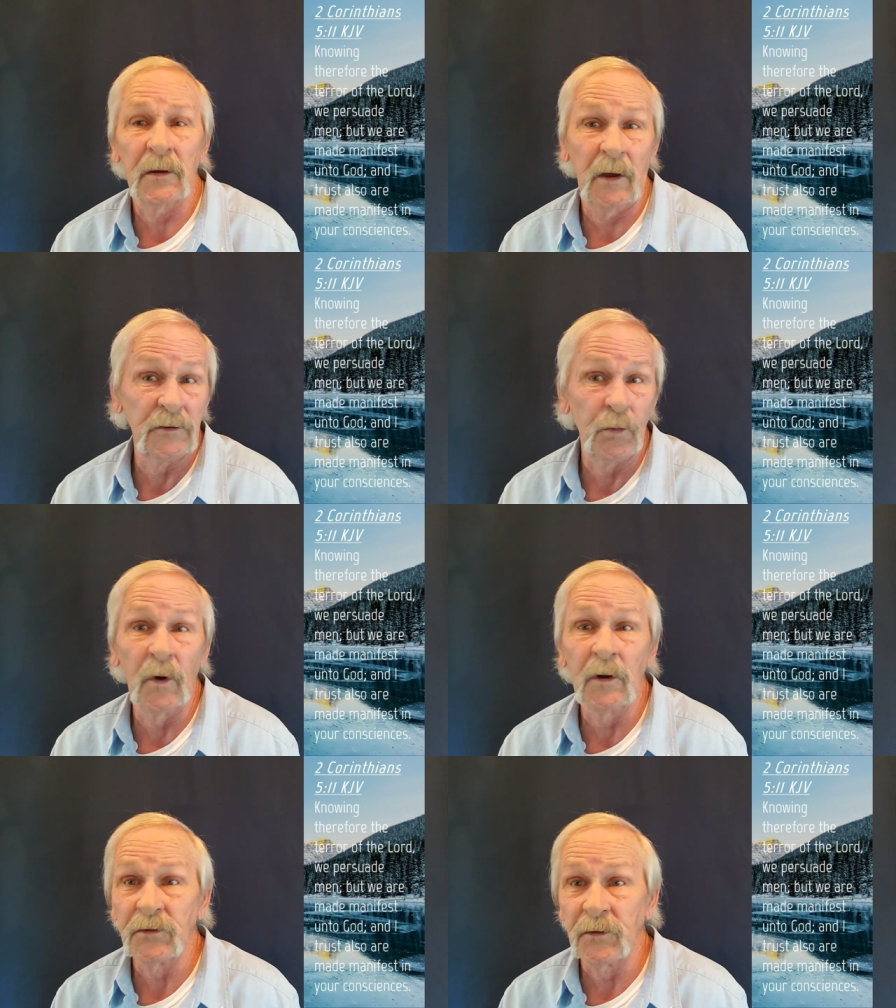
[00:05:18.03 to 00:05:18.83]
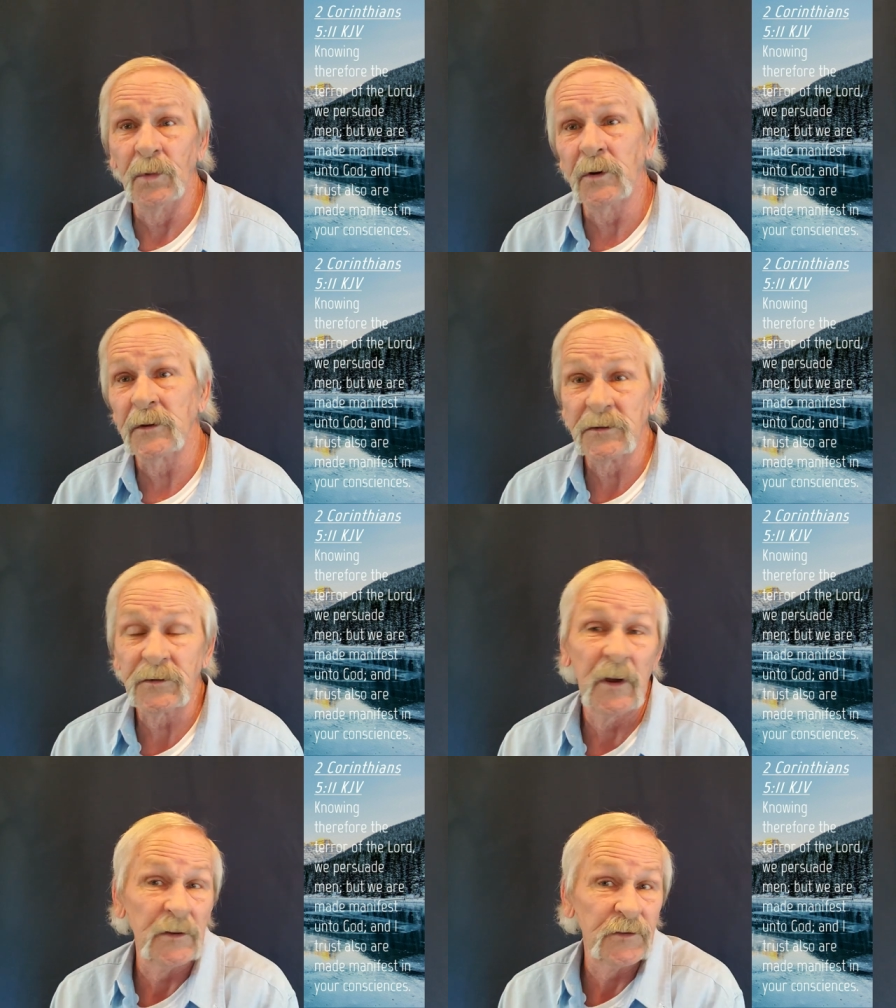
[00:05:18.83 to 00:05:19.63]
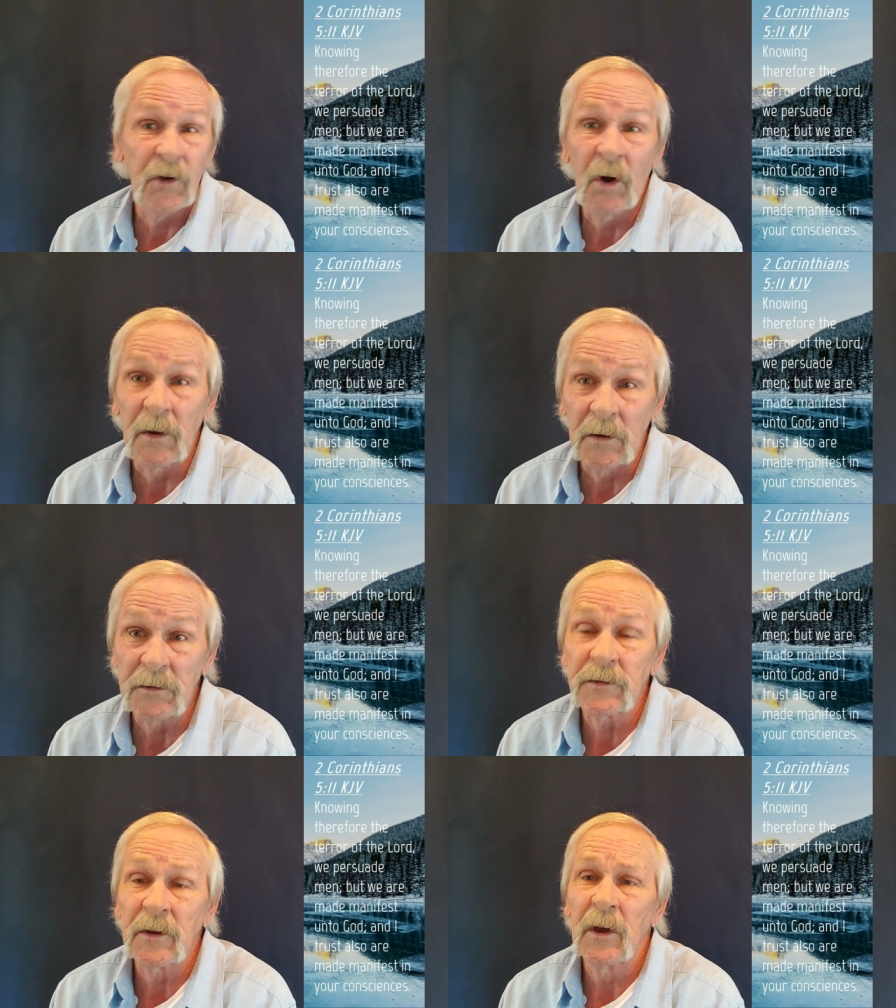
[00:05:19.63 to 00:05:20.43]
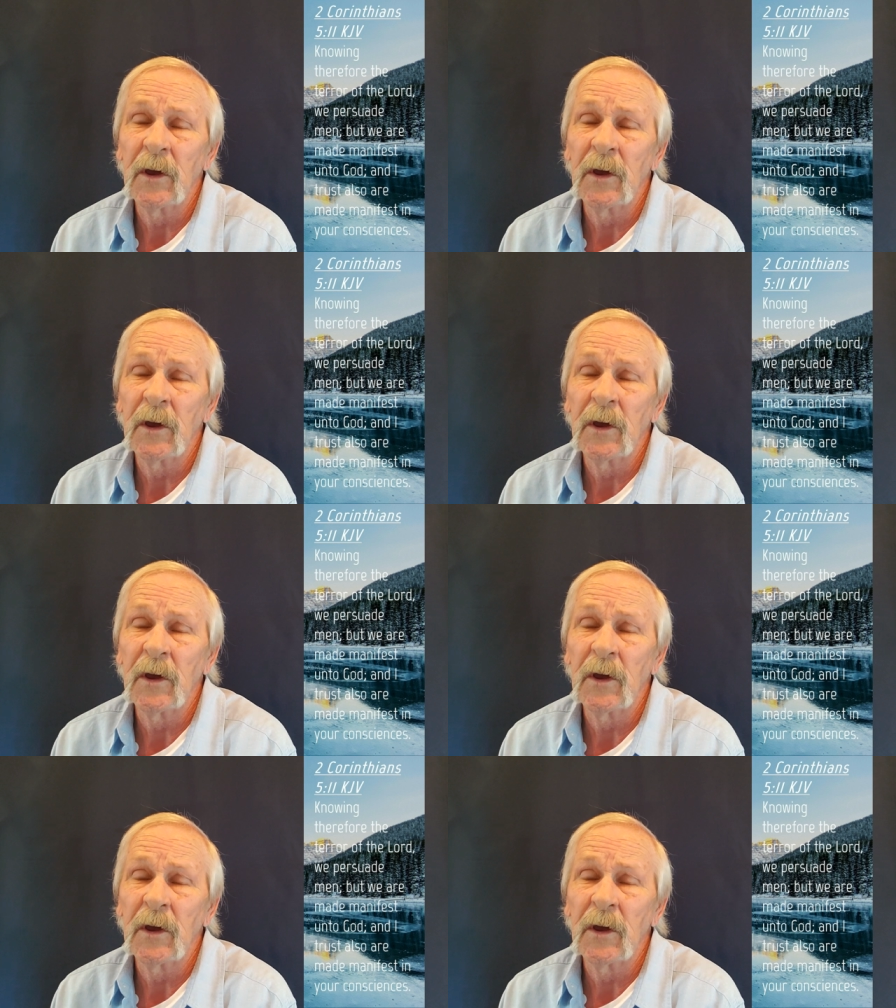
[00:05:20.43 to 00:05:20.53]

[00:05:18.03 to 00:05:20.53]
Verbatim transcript: as well as the book has taught us.